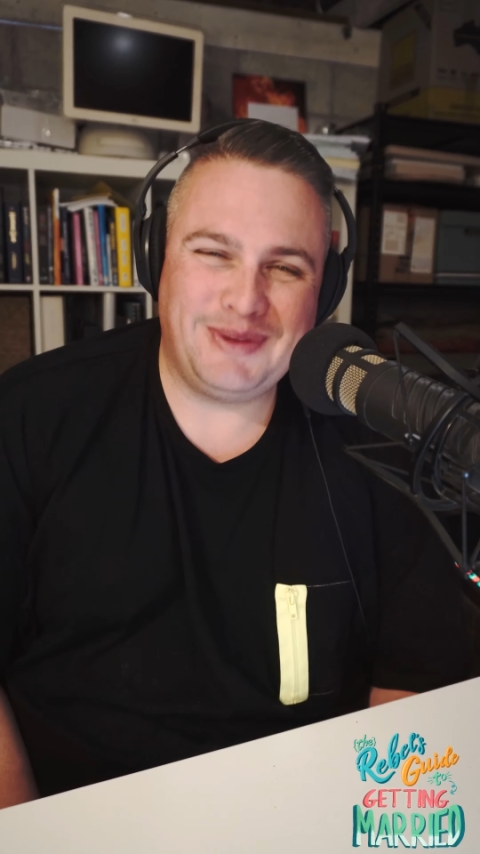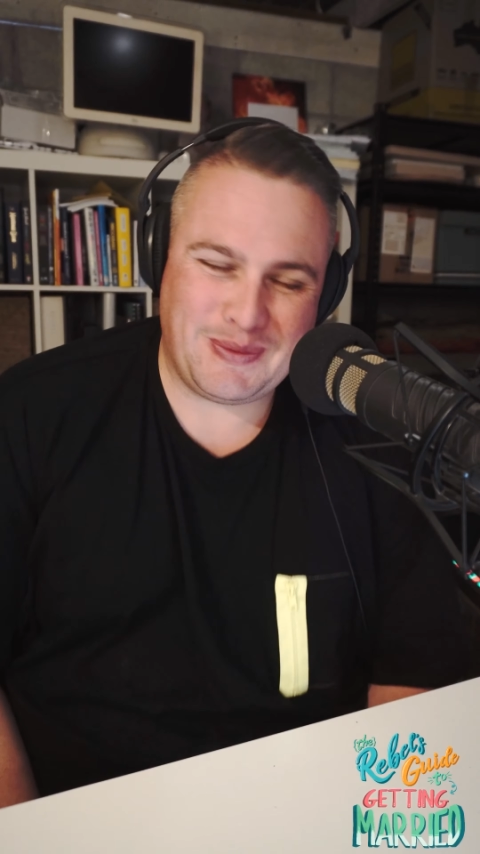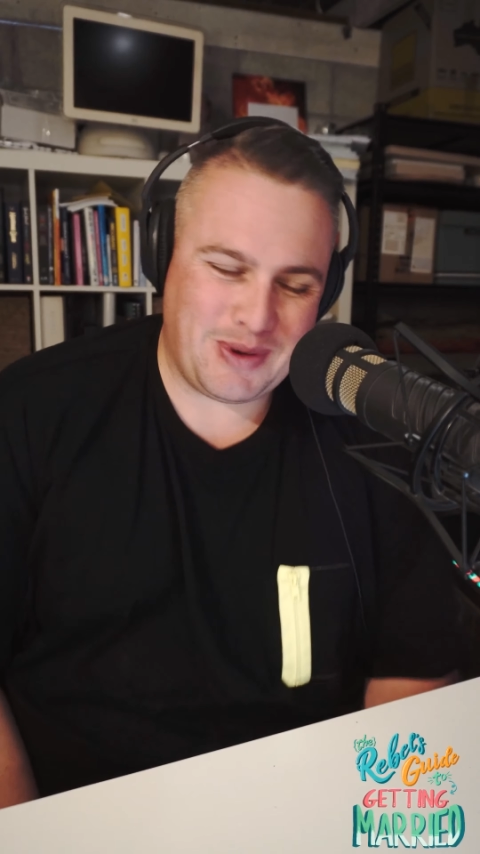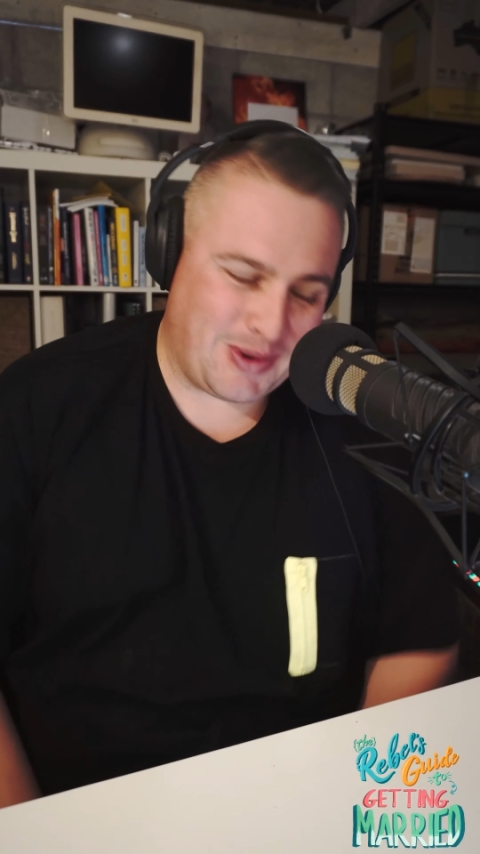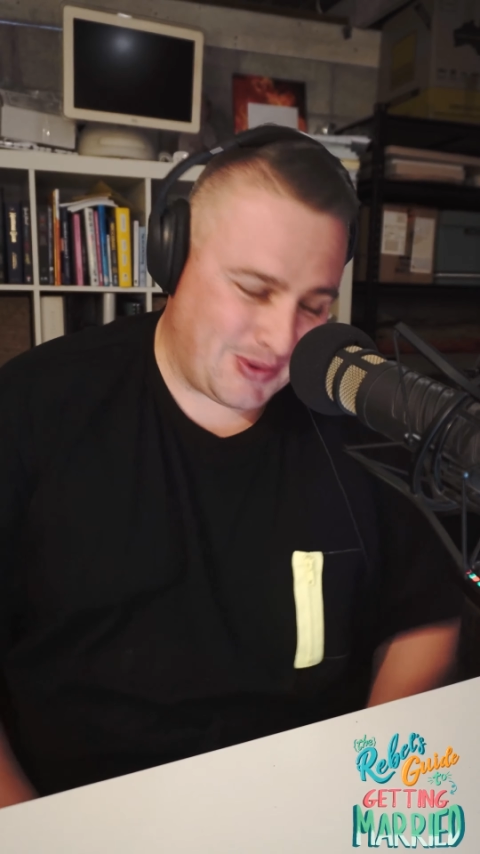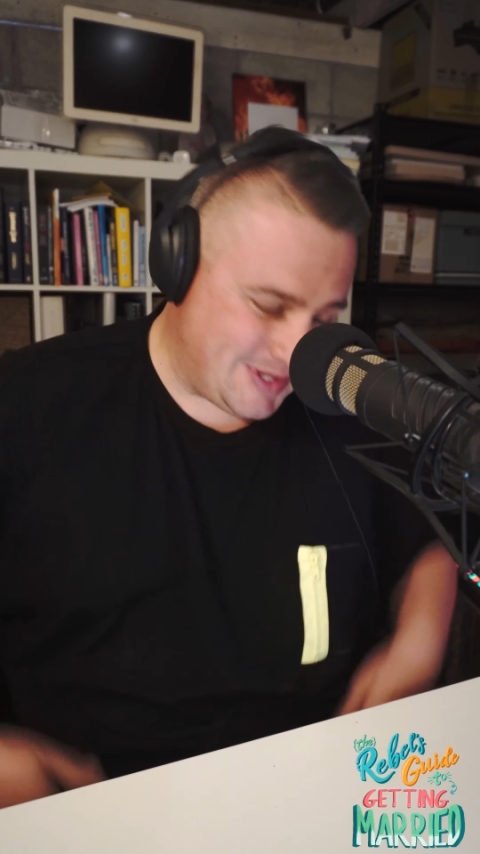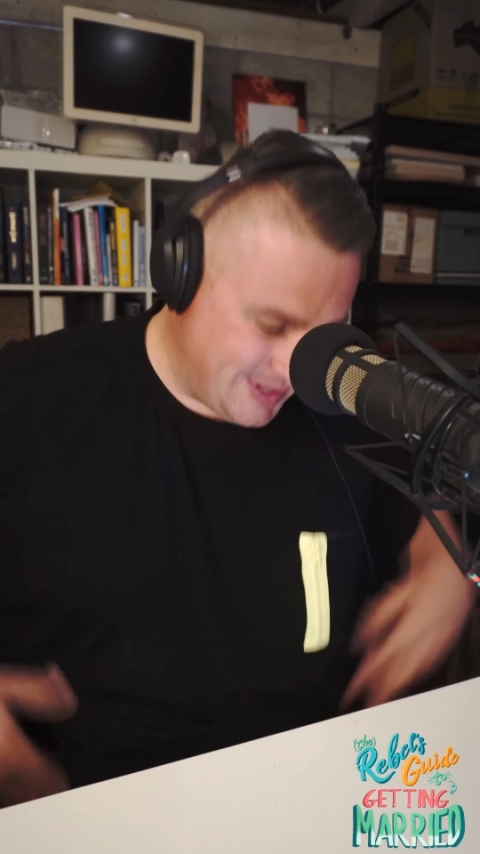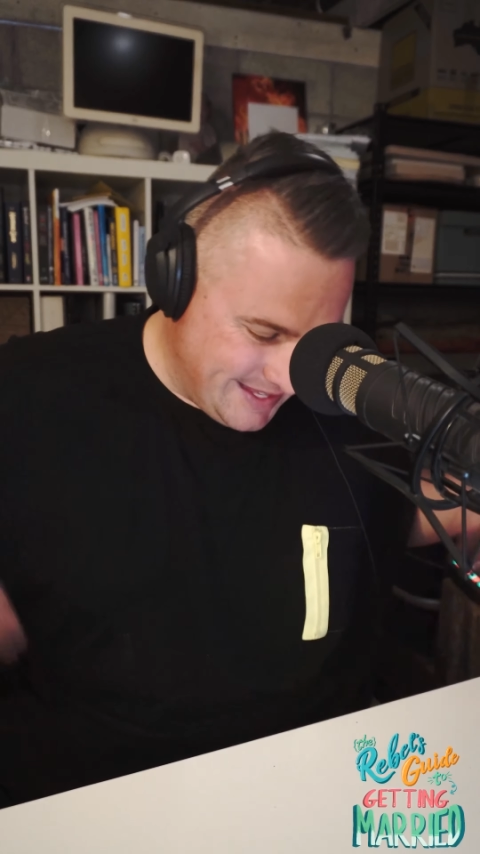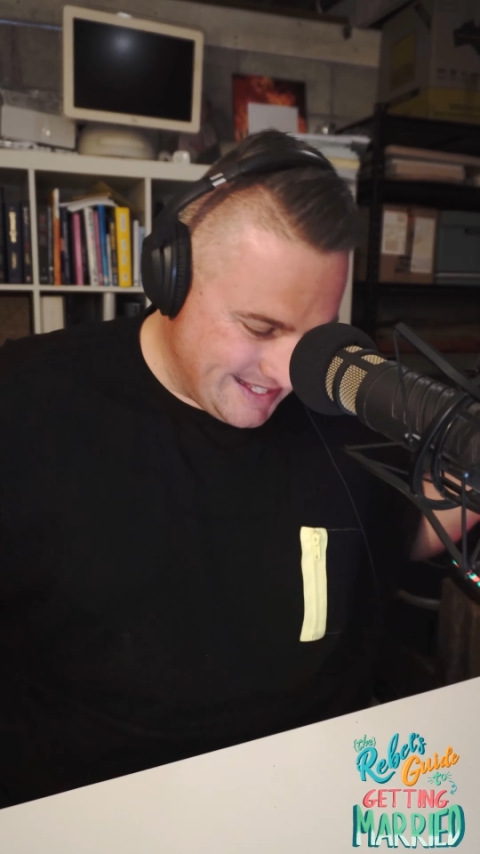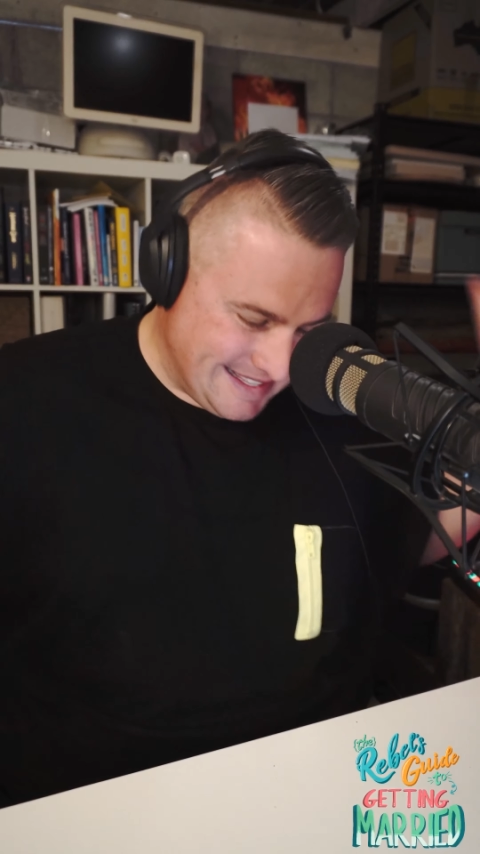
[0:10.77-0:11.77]
Welcome
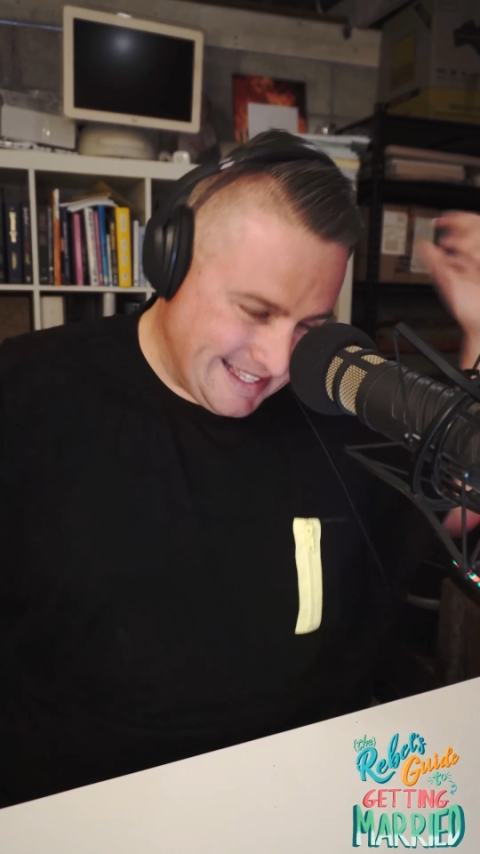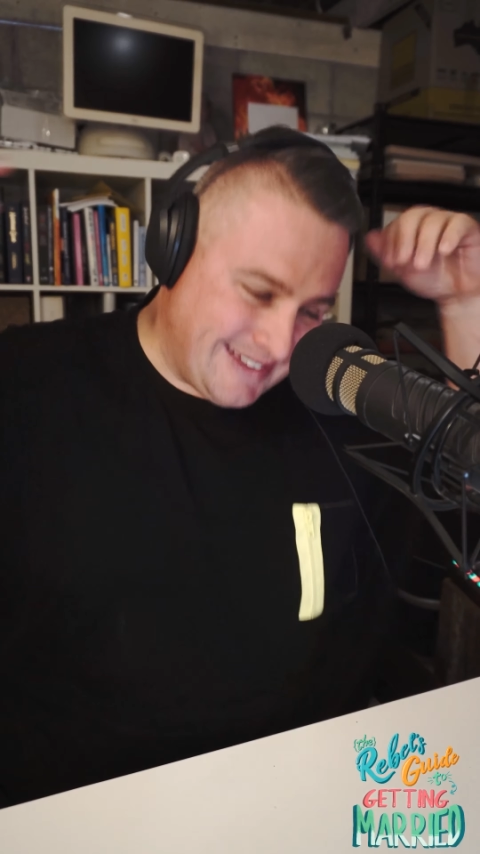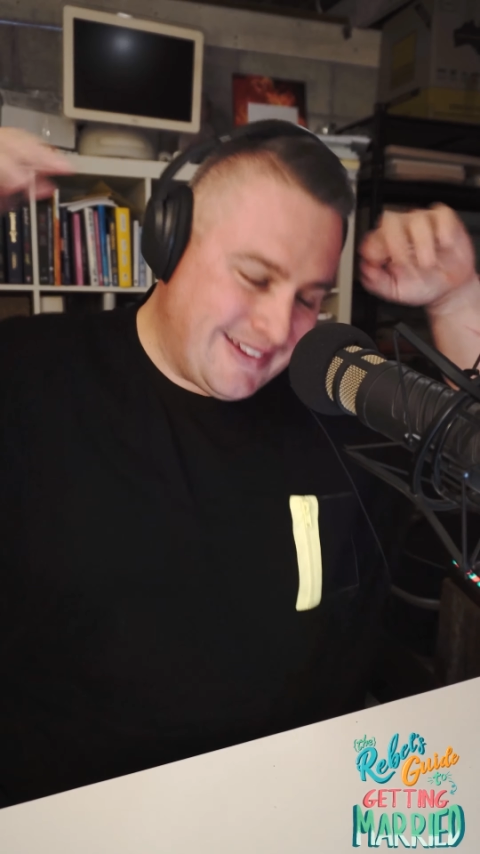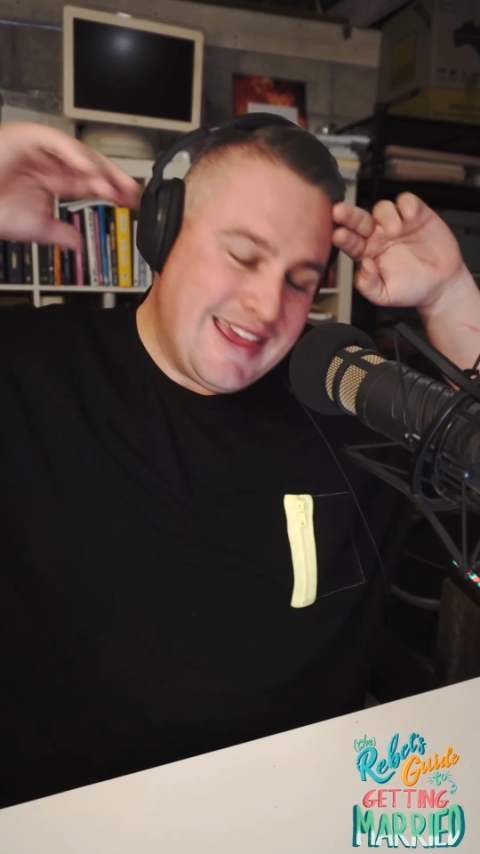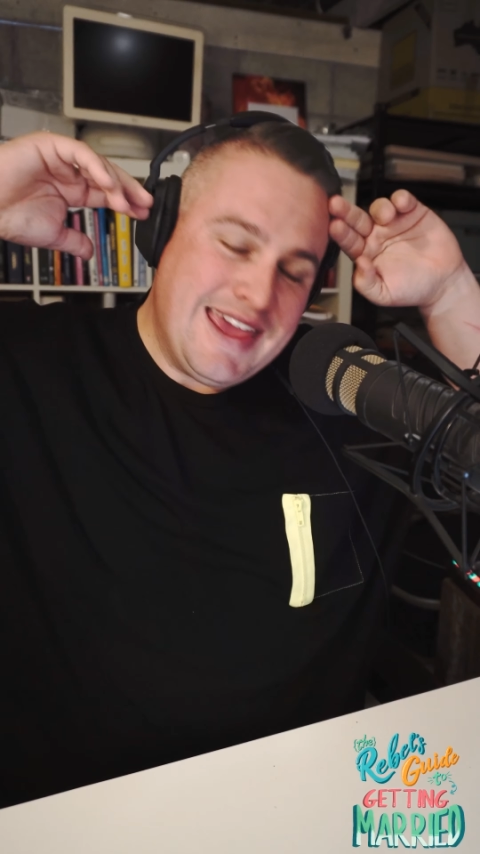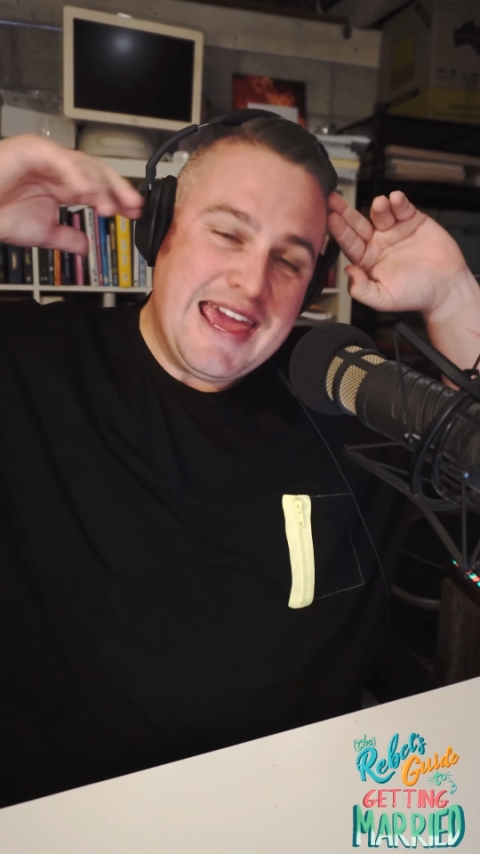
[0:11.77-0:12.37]
to this little